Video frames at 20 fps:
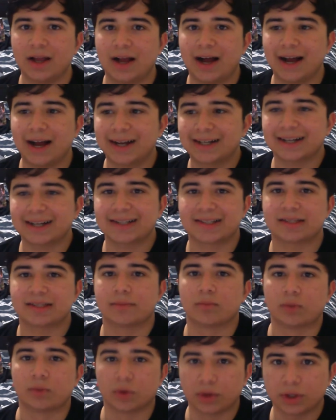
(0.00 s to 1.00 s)
I got
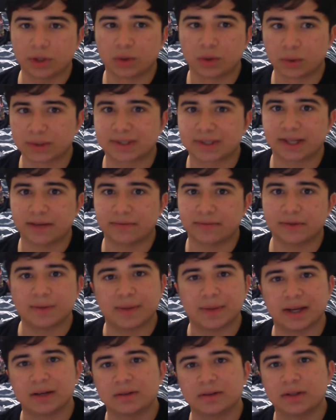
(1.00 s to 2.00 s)
some really cool stuff in the
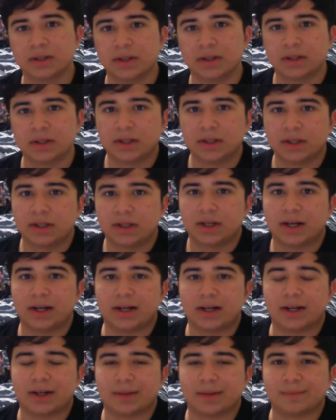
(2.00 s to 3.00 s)
mail.
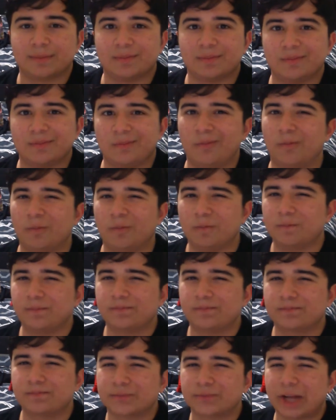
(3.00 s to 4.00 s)

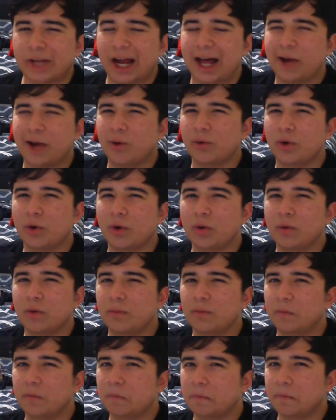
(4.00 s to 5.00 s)
I don't know
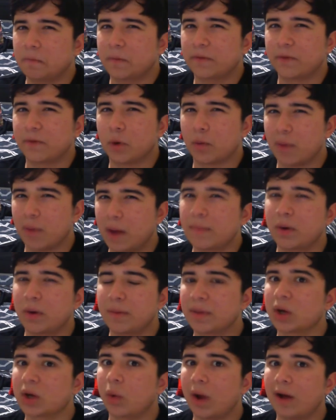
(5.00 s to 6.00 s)
if you remember,
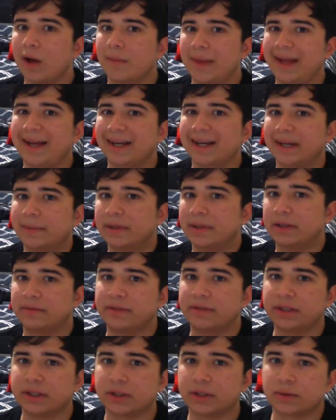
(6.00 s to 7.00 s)
but a while back I made a
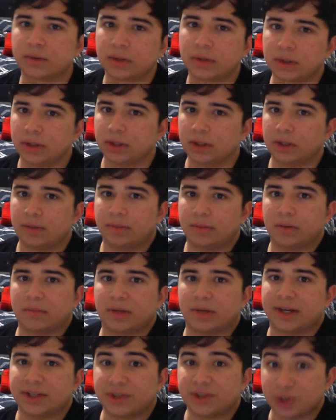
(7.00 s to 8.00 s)
video about
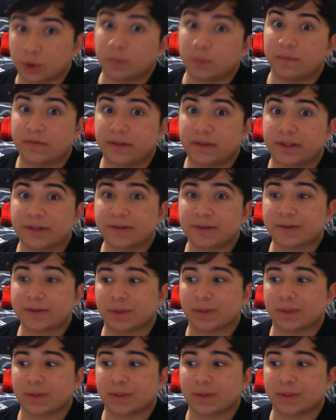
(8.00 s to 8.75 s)
my Doom figures.